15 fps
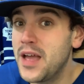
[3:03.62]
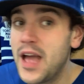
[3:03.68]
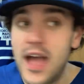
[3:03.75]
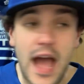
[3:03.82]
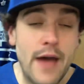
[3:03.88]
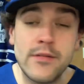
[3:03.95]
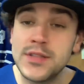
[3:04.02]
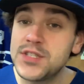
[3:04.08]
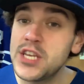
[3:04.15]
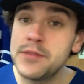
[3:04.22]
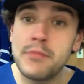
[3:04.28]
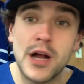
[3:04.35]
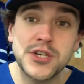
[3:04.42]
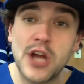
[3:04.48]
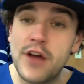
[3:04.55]
haven't seen
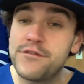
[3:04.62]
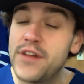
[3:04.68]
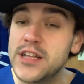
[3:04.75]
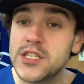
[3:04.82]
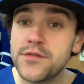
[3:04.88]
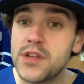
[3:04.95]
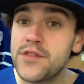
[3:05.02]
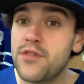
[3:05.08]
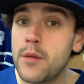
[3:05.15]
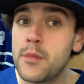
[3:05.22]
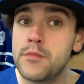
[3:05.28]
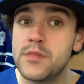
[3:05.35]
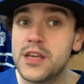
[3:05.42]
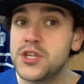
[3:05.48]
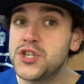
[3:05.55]
much offensively from
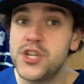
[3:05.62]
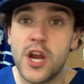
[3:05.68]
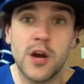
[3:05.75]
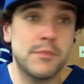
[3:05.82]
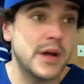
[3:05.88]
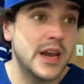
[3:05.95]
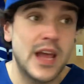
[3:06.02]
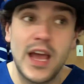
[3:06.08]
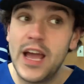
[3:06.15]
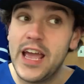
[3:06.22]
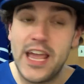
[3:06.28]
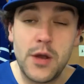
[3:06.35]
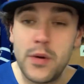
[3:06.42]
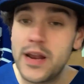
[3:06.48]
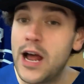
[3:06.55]
him this year, but
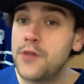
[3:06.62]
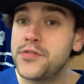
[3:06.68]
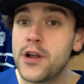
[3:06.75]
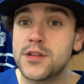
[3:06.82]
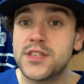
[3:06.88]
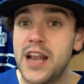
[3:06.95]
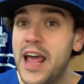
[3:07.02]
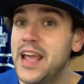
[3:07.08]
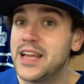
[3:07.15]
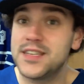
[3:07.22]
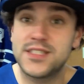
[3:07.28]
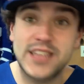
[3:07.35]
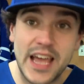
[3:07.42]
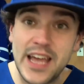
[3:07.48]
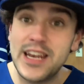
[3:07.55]
he went out there today
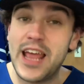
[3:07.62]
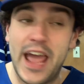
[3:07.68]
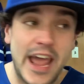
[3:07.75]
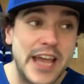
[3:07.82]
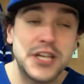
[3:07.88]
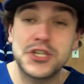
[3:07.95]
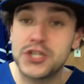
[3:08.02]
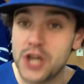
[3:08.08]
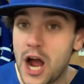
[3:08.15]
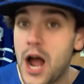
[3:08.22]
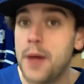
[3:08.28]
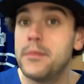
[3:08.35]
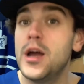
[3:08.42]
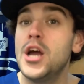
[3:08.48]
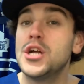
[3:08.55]
and did a
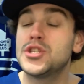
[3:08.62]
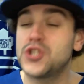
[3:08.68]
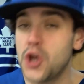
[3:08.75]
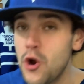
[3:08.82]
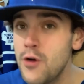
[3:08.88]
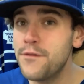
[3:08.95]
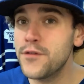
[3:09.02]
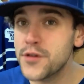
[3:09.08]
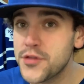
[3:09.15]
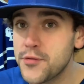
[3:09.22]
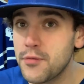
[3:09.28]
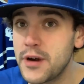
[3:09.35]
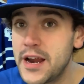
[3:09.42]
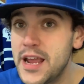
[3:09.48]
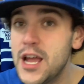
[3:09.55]
job. 2 for
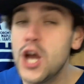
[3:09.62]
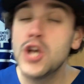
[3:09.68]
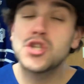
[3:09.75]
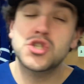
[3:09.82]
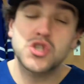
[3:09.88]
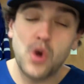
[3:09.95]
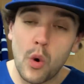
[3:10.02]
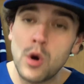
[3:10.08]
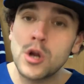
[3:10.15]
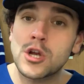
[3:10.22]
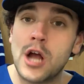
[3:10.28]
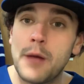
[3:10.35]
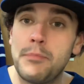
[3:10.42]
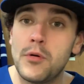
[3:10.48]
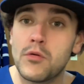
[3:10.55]
3, scored a
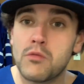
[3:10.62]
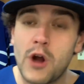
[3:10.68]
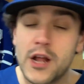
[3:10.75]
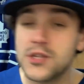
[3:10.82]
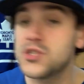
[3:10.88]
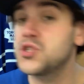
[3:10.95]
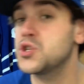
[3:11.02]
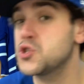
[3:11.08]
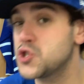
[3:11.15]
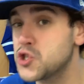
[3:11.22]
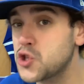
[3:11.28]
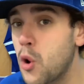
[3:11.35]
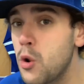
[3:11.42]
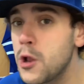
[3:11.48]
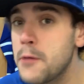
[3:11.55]
couple runs,
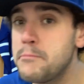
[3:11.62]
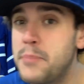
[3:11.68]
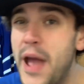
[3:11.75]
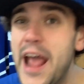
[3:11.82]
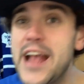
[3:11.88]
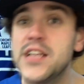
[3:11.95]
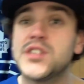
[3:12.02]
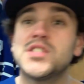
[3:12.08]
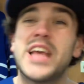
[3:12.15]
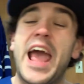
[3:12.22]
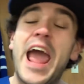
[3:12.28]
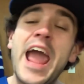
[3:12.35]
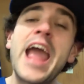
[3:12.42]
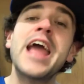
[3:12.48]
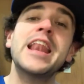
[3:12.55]
stole a base,
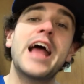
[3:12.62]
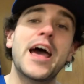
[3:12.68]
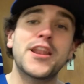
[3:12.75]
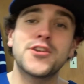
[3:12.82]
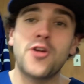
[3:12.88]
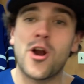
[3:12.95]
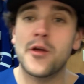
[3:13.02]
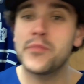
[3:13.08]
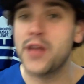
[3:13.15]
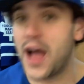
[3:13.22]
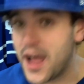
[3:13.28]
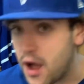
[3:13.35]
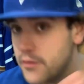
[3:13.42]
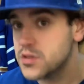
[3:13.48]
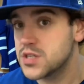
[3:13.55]
and had an RBI,
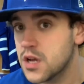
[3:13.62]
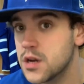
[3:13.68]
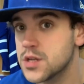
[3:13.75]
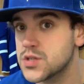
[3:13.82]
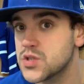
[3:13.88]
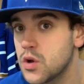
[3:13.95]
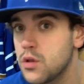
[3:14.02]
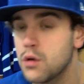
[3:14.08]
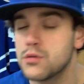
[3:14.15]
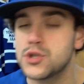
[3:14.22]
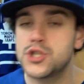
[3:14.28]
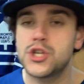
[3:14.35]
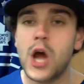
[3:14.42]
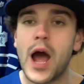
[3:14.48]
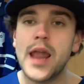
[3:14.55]
obviously, on a solo
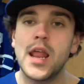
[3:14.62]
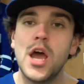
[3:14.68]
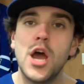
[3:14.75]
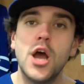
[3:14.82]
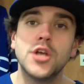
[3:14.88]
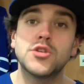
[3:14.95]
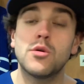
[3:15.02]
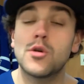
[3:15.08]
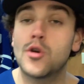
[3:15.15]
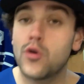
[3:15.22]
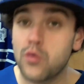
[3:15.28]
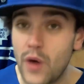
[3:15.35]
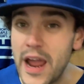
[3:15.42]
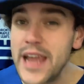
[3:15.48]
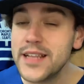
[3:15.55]
shot. So a
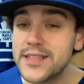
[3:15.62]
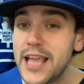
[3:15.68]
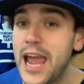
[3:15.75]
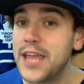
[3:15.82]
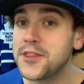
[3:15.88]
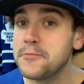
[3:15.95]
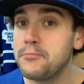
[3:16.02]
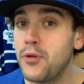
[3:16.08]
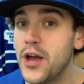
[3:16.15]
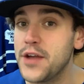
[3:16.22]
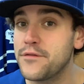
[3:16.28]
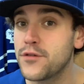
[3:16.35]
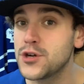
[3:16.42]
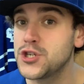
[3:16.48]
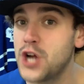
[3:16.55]
great day at the
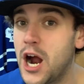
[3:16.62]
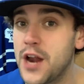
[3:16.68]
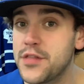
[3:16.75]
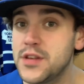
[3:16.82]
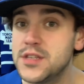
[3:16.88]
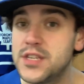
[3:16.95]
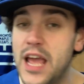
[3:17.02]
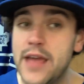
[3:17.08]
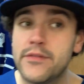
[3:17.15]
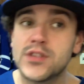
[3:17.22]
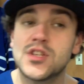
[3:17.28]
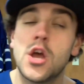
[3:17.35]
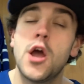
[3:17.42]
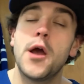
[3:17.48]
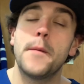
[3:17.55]
plate for Jonathan
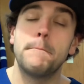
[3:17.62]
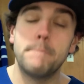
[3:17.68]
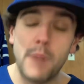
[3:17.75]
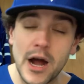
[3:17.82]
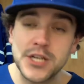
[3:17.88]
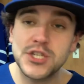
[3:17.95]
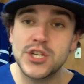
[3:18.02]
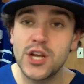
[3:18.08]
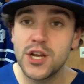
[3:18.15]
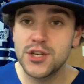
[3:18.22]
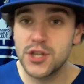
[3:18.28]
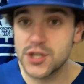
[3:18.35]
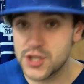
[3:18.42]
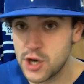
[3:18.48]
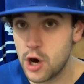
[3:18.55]
Davis. Much
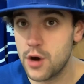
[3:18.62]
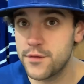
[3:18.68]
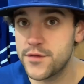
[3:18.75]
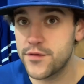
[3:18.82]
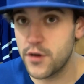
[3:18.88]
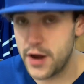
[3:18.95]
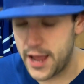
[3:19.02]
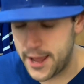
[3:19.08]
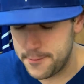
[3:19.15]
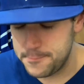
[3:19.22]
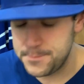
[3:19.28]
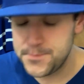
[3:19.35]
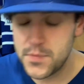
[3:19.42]
deserved for him.